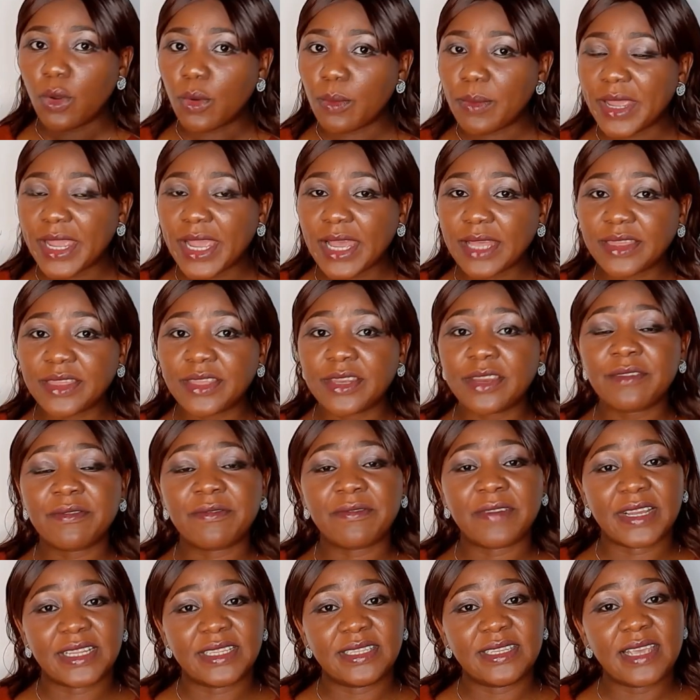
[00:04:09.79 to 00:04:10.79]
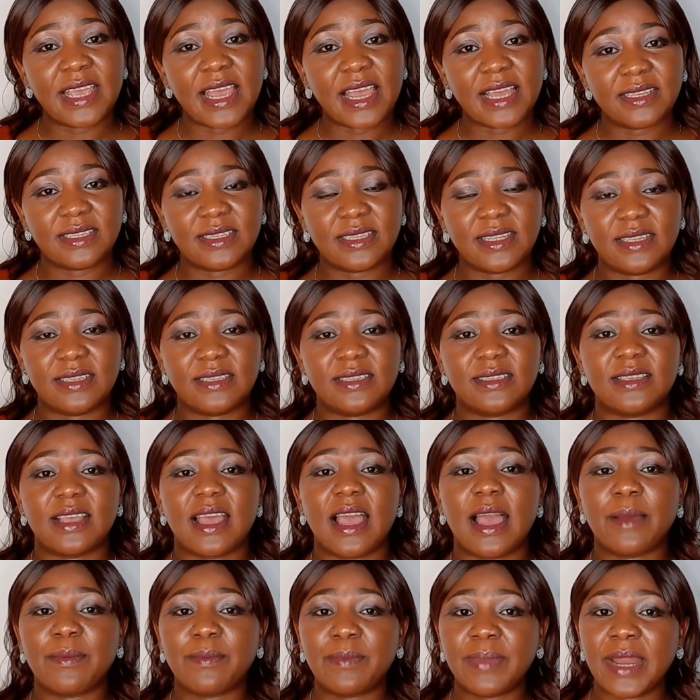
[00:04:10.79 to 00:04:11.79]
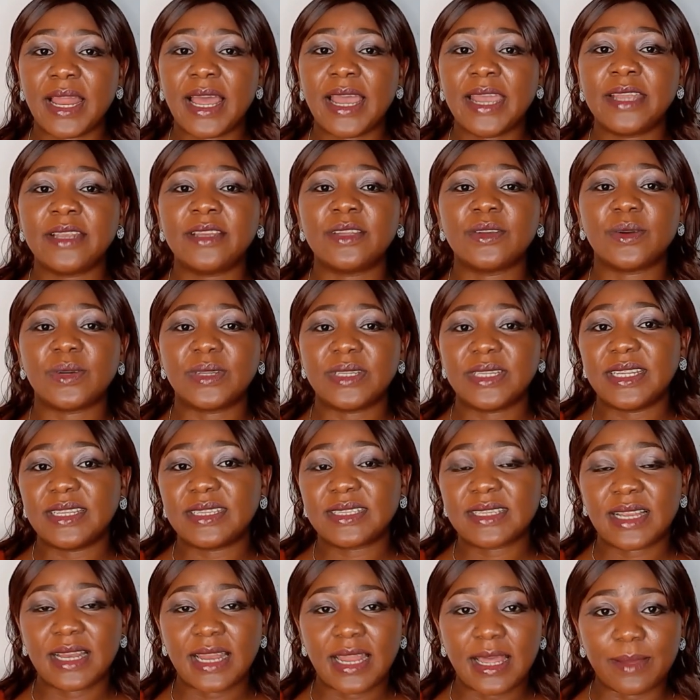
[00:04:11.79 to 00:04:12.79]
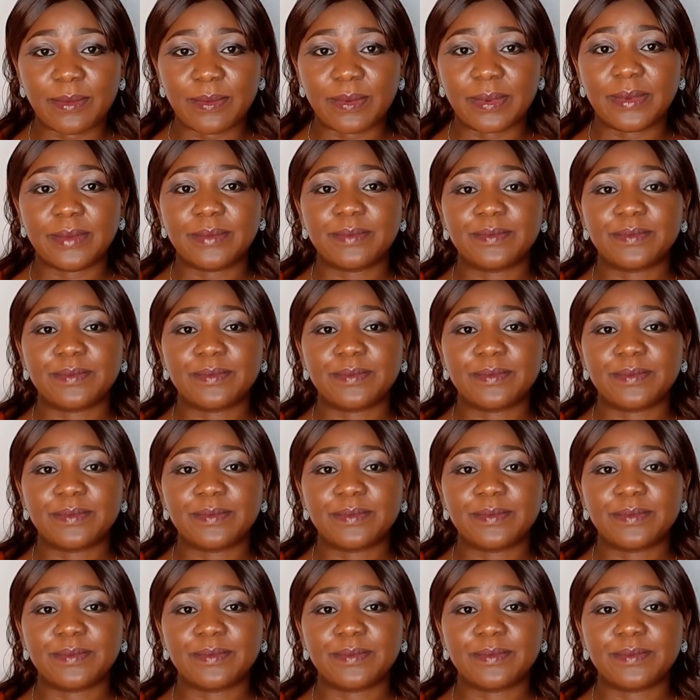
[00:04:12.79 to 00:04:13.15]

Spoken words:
Omega-3 fatty acids applied on the scalp